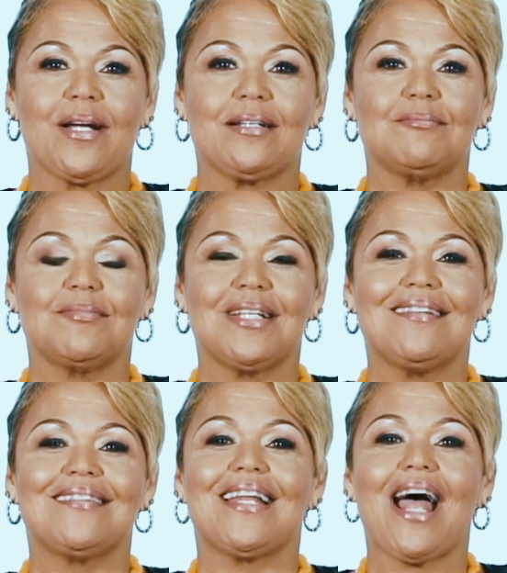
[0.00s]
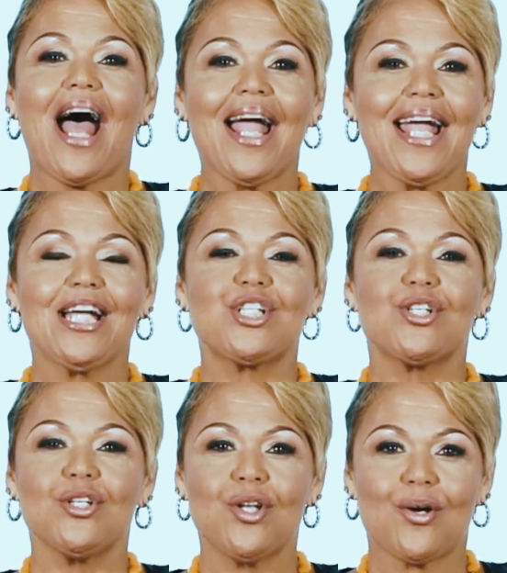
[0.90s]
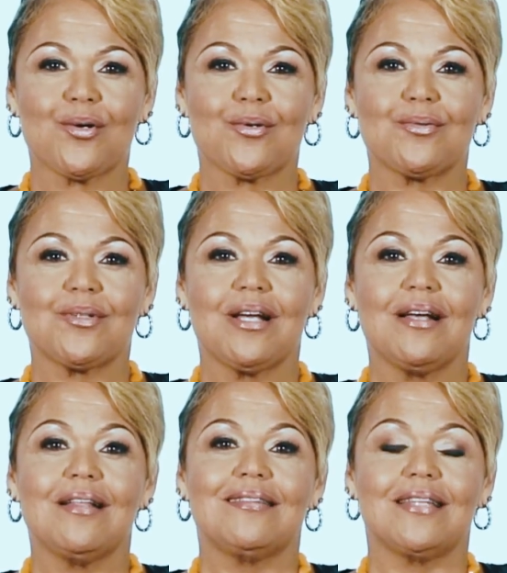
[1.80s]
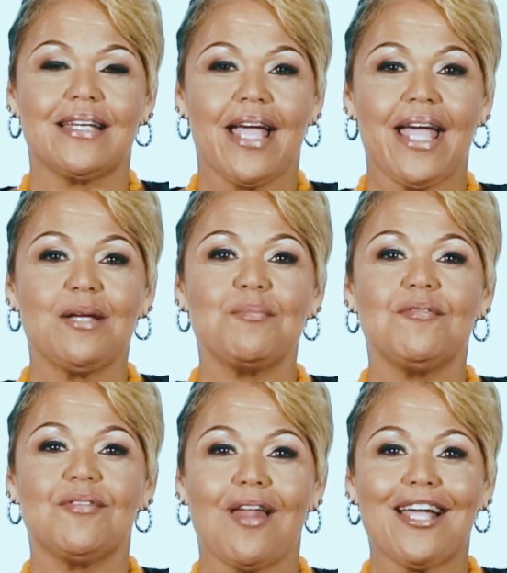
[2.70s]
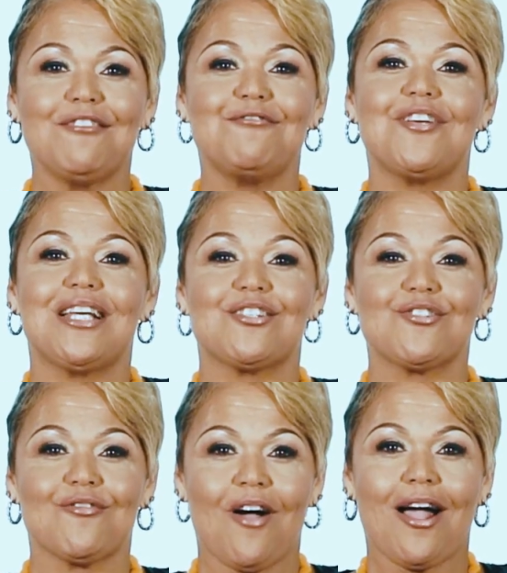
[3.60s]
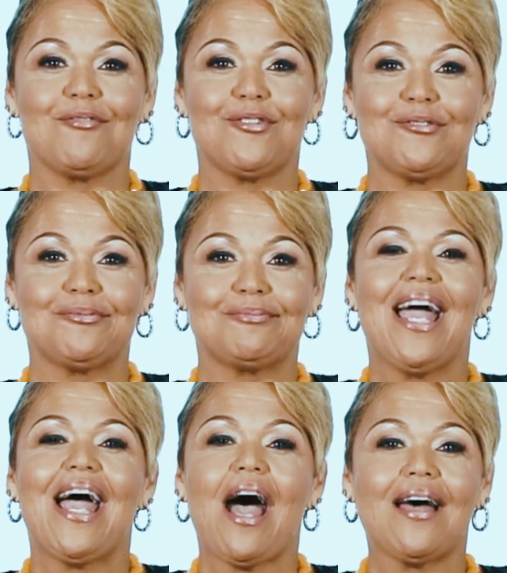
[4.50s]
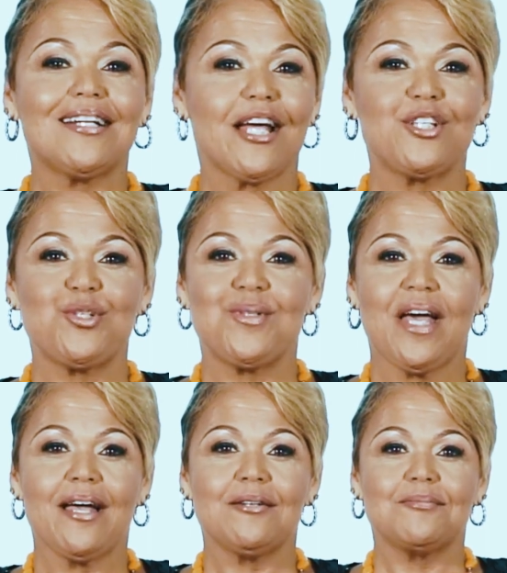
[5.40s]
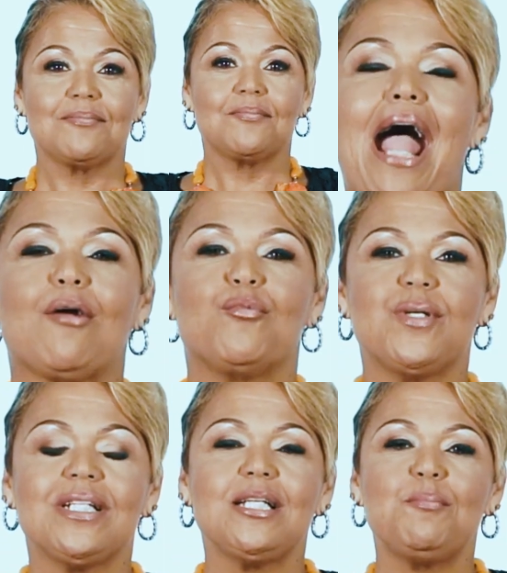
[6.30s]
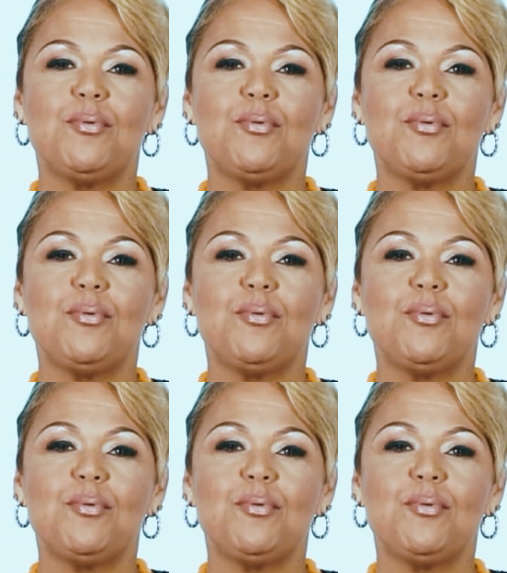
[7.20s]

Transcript: point that I had to learn the game of life and survival. How did I do that? I really